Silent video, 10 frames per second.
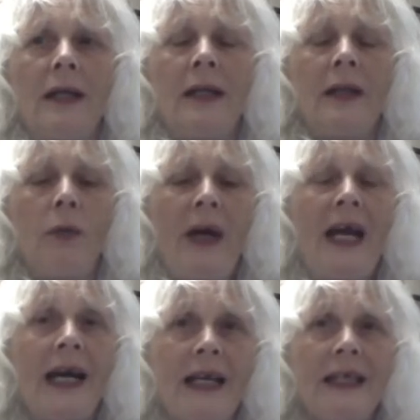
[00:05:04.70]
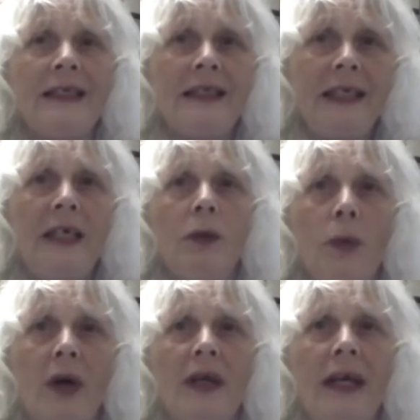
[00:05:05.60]
the way I can see it
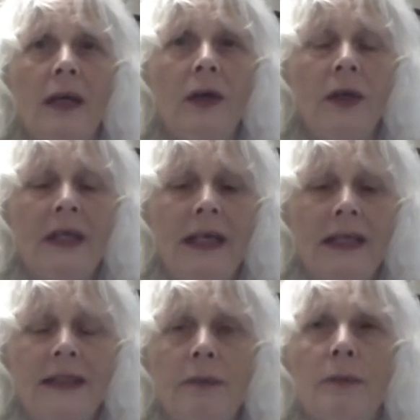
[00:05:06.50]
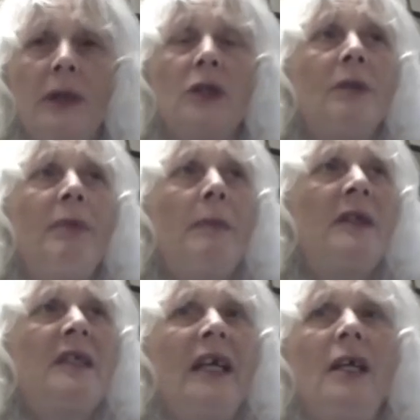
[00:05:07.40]
working good is because people
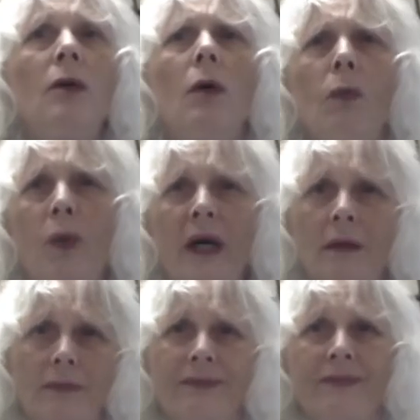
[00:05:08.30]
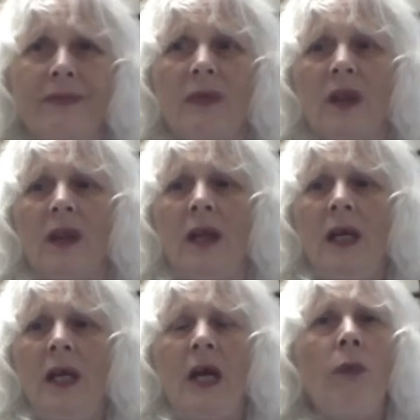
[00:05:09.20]
say, what,
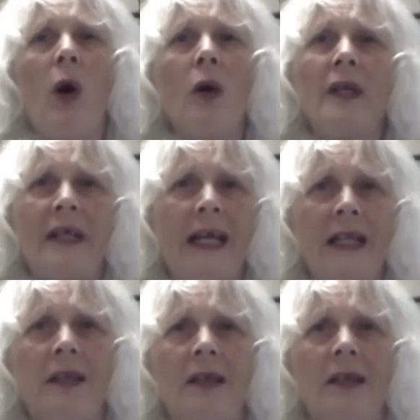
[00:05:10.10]
if we all get